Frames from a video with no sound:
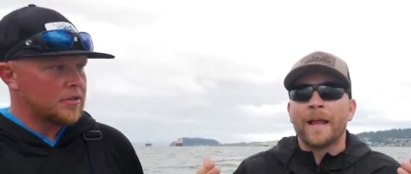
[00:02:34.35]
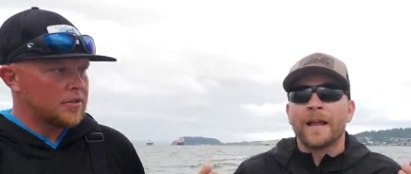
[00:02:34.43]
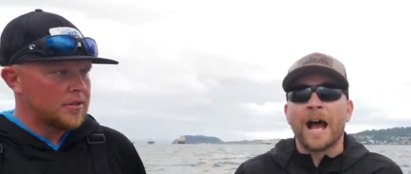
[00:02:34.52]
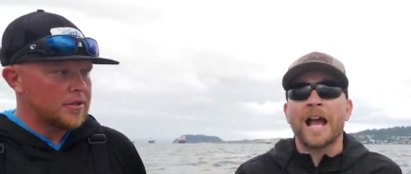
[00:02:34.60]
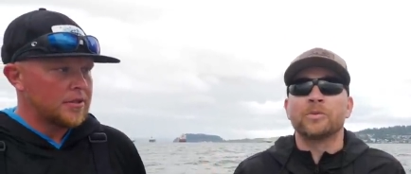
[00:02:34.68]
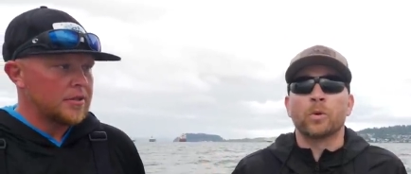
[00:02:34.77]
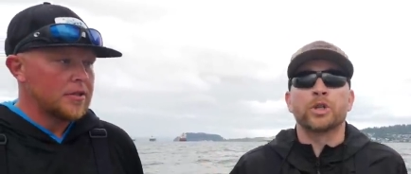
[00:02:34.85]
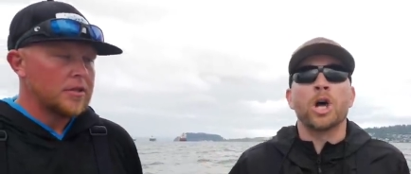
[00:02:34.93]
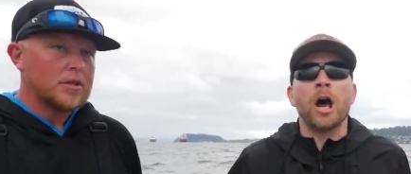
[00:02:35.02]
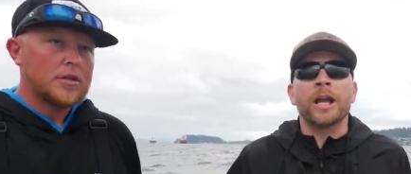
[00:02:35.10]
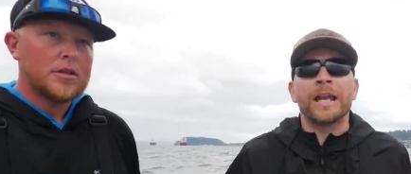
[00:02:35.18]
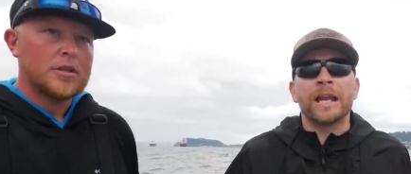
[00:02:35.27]
Speaker 1: Guys, we're
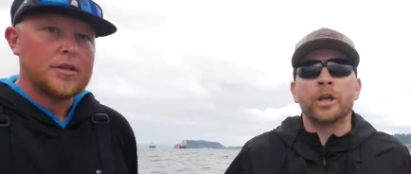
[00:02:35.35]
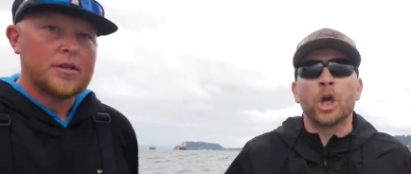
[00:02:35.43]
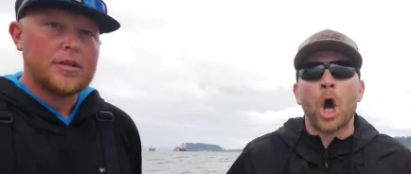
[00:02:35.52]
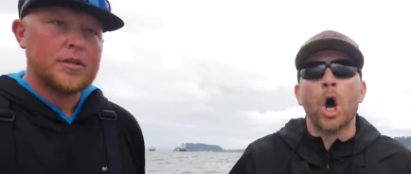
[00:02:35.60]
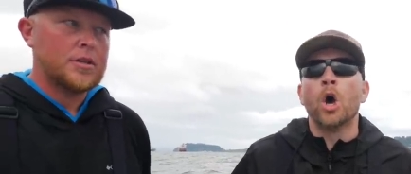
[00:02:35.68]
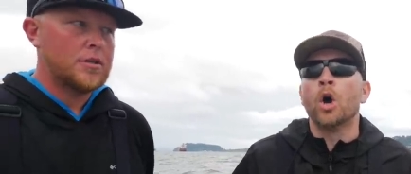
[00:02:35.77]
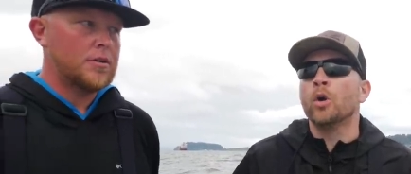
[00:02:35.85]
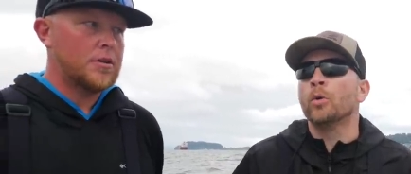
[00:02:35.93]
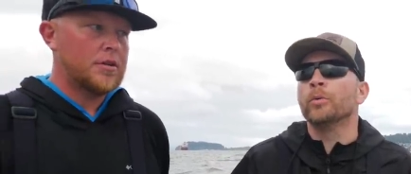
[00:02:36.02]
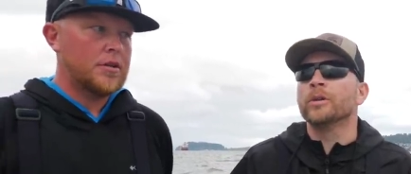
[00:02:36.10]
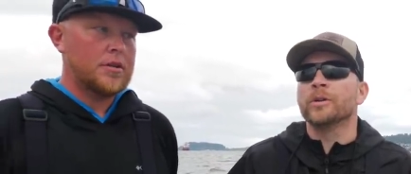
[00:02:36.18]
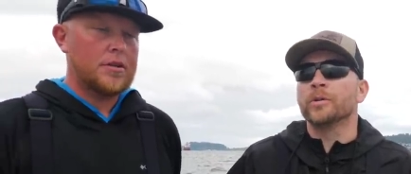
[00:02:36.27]
talking in coho
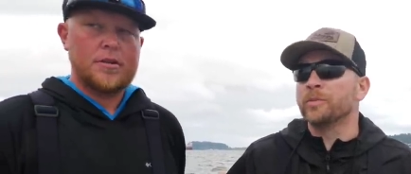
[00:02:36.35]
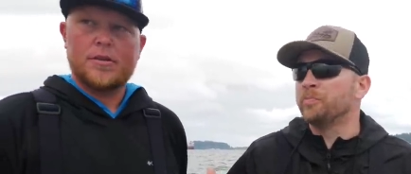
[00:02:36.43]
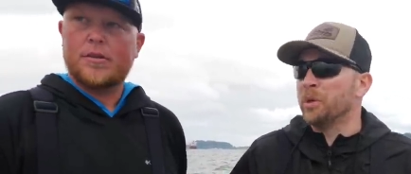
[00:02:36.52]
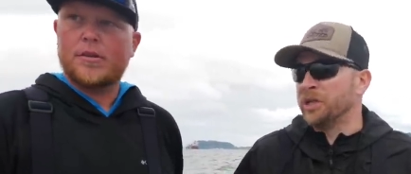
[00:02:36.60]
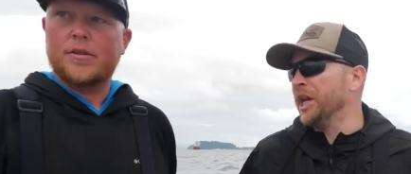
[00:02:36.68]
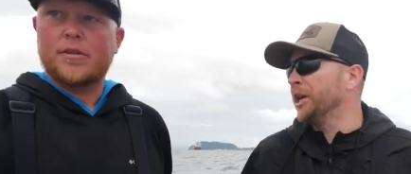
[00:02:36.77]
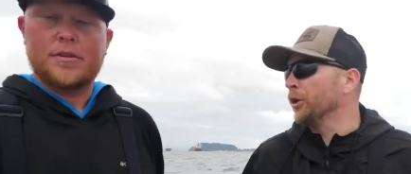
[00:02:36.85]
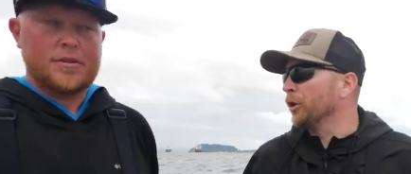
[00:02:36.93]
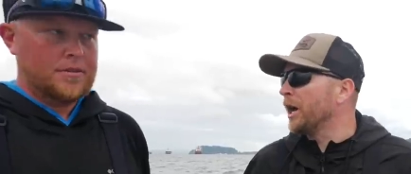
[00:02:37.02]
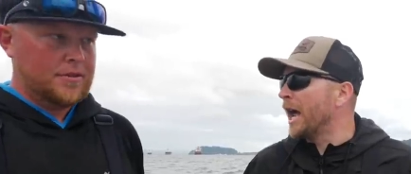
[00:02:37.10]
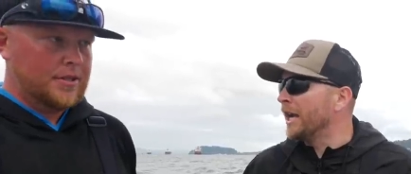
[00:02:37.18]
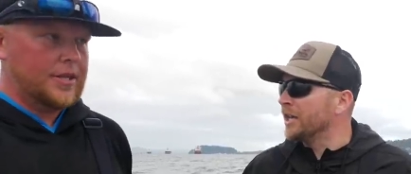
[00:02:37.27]
particular,
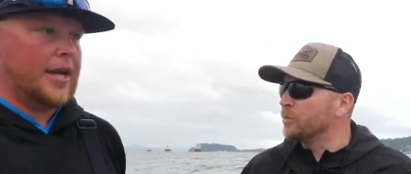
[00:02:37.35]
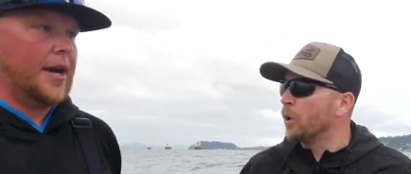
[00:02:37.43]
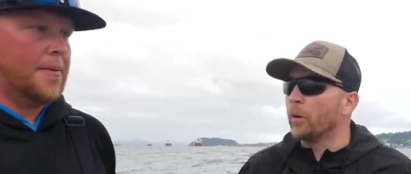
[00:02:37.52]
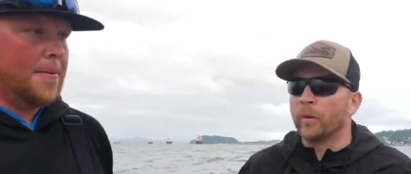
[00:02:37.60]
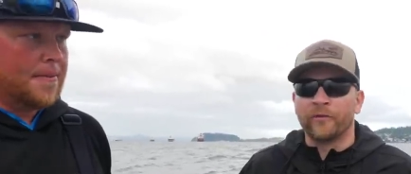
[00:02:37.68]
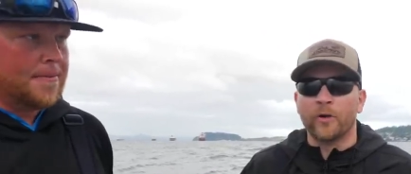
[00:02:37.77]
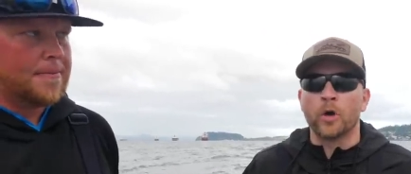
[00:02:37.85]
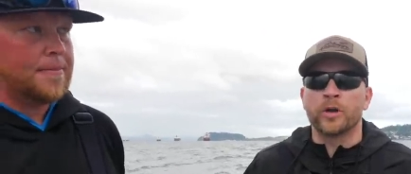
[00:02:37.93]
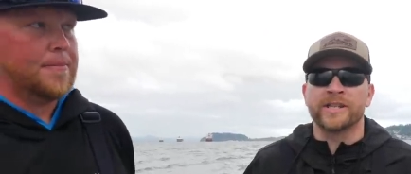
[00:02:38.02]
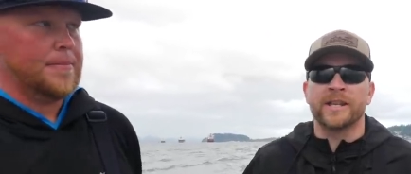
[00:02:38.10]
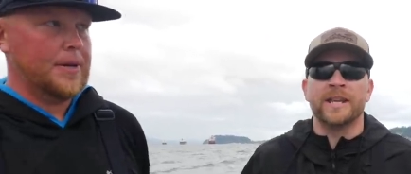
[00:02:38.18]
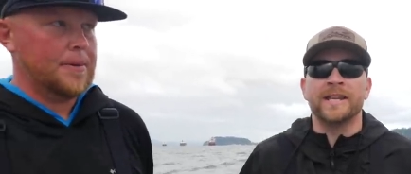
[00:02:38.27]
kind of is where we're
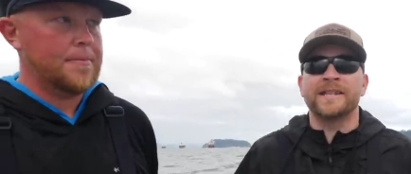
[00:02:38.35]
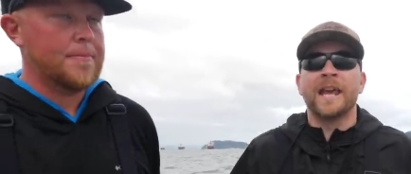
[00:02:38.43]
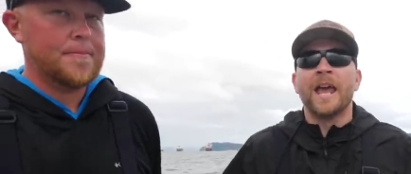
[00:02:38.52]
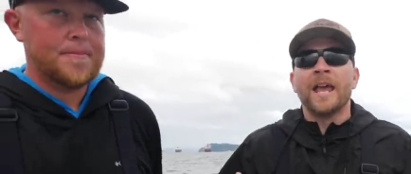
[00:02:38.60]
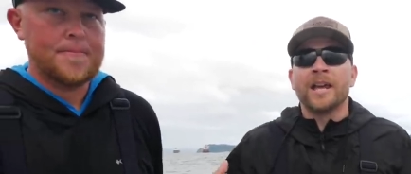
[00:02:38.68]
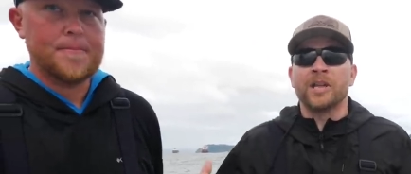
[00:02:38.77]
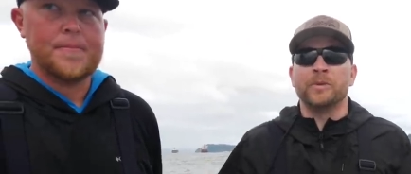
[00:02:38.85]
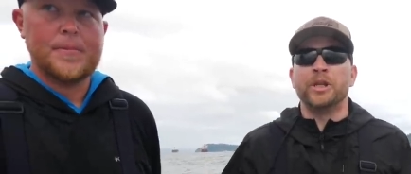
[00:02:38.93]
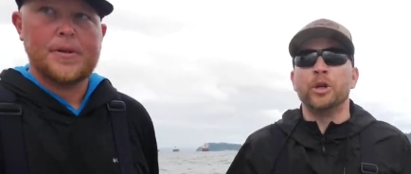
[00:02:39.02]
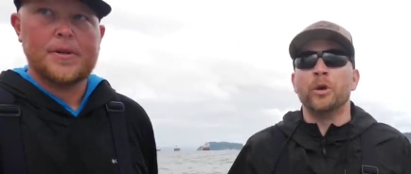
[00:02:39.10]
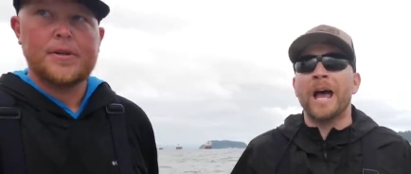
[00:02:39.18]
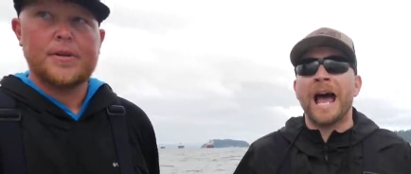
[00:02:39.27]
focusing this, because we
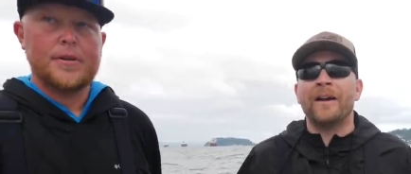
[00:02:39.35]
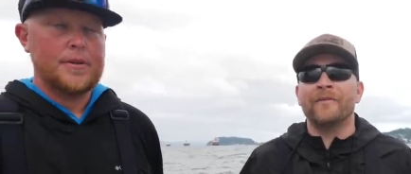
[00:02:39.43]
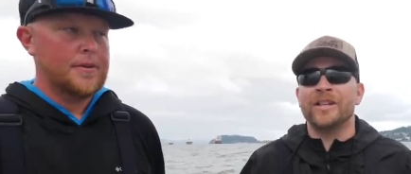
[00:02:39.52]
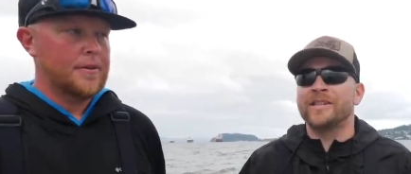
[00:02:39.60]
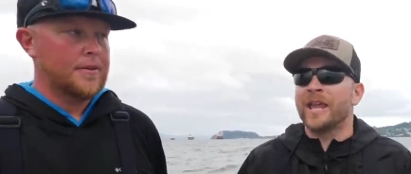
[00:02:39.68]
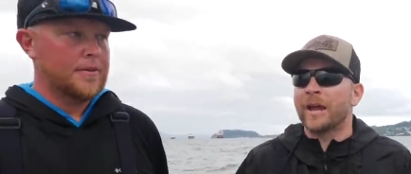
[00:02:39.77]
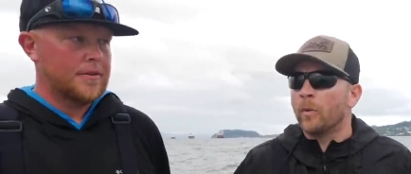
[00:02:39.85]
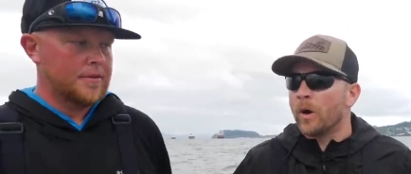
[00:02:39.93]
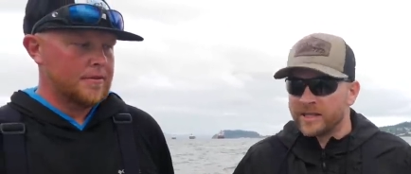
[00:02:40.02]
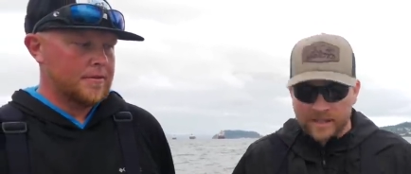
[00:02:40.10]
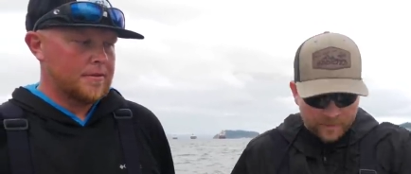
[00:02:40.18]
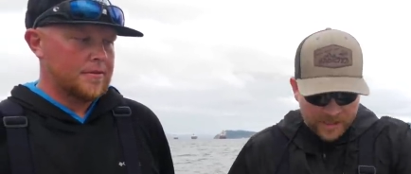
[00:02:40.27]
do have, it's like
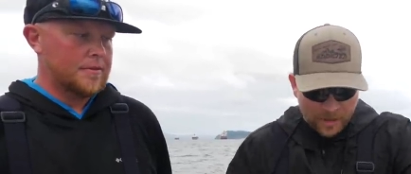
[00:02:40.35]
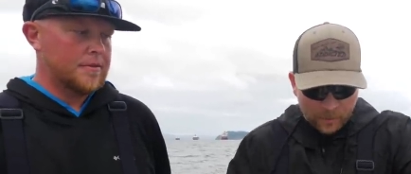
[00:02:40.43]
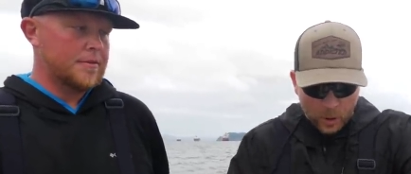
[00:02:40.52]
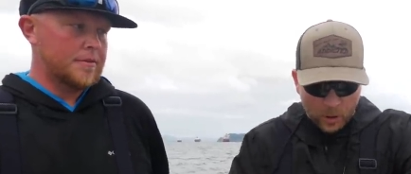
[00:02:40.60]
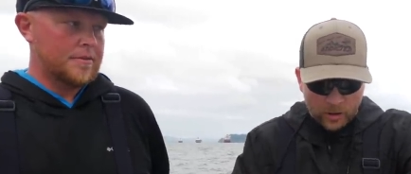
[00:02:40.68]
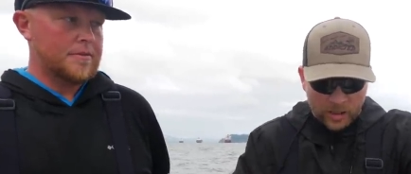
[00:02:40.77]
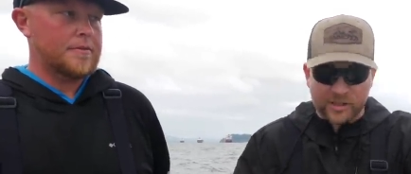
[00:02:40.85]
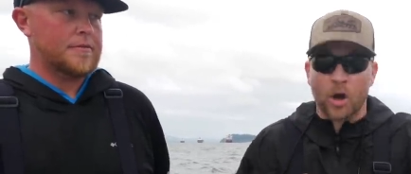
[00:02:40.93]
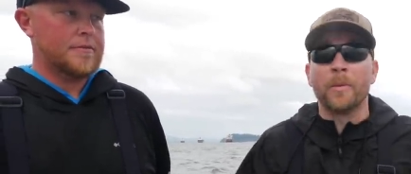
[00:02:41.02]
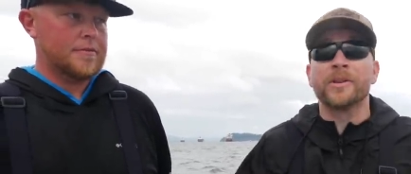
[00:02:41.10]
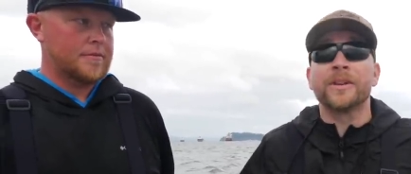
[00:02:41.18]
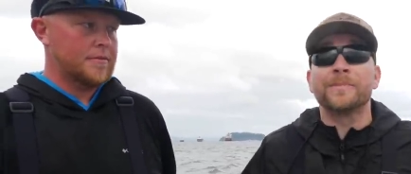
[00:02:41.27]
what, September, it's
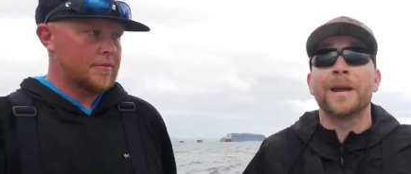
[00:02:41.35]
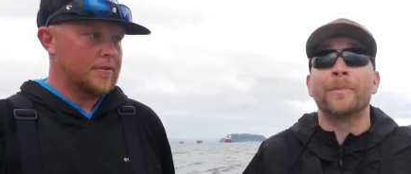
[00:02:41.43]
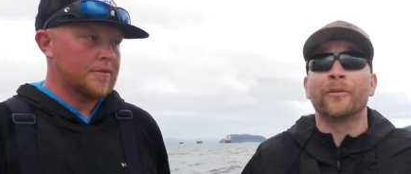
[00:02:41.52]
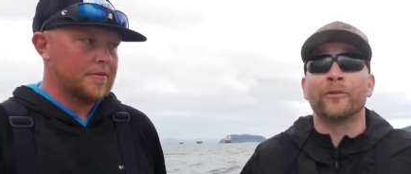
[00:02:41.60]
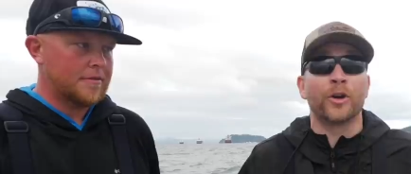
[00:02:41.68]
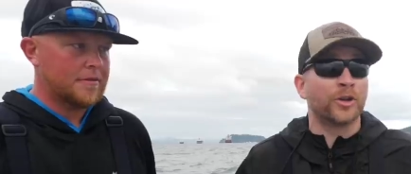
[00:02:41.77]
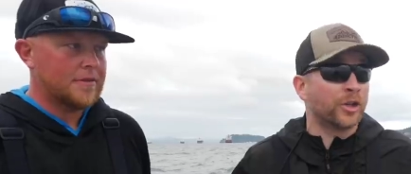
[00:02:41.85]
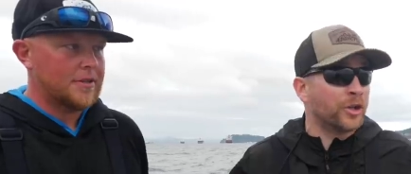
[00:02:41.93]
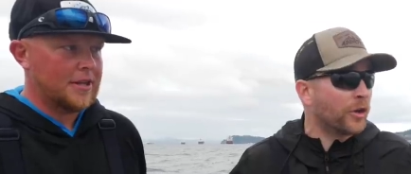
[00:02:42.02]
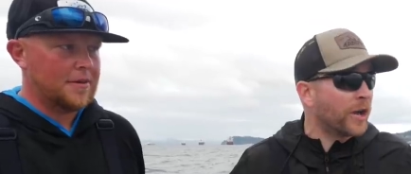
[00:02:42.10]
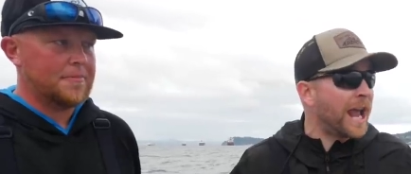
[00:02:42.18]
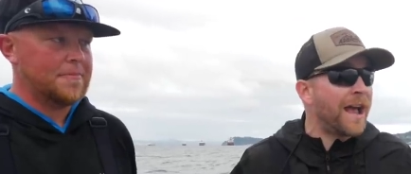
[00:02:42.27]
almost September 1st, so
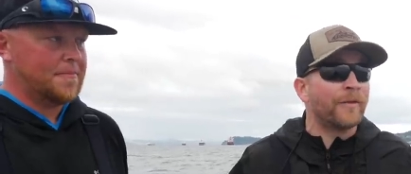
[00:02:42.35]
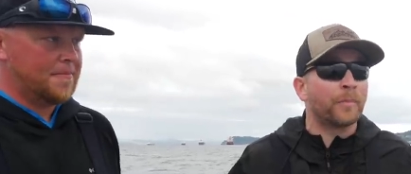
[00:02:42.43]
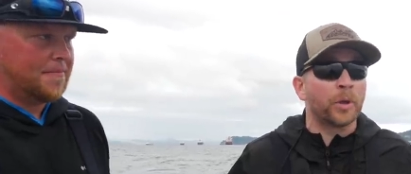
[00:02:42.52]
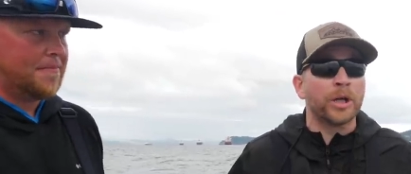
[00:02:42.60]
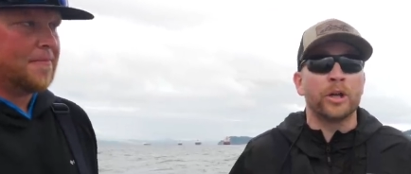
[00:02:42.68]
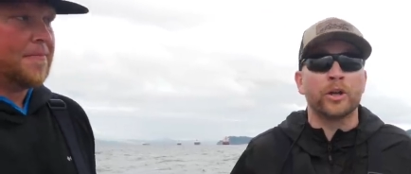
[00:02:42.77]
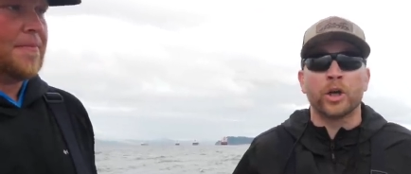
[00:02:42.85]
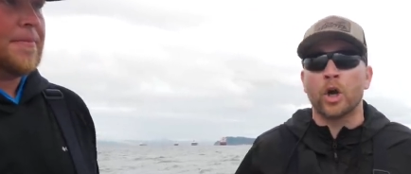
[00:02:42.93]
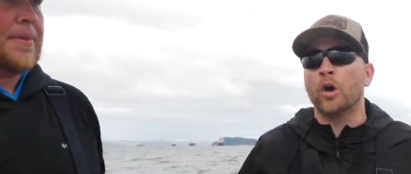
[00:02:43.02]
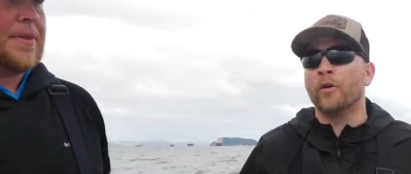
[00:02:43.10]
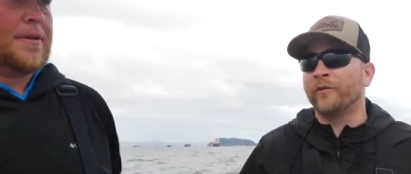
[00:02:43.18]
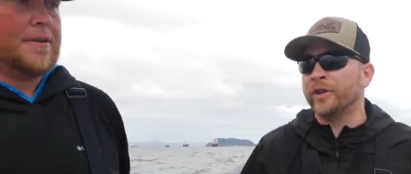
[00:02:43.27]
you're gonna have a pretty good
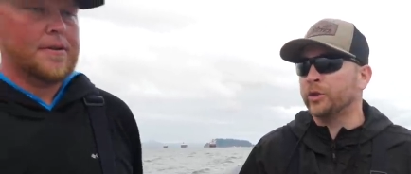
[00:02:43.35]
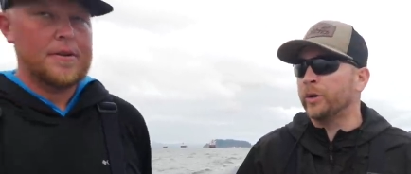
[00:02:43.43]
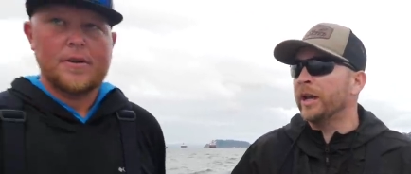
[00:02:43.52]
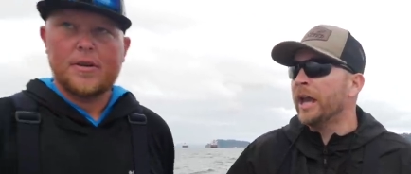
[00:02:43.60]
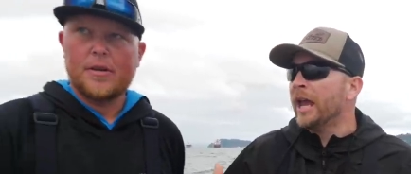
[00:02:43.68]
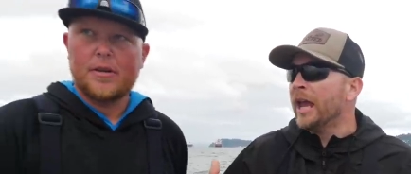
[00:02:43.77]
coho fishery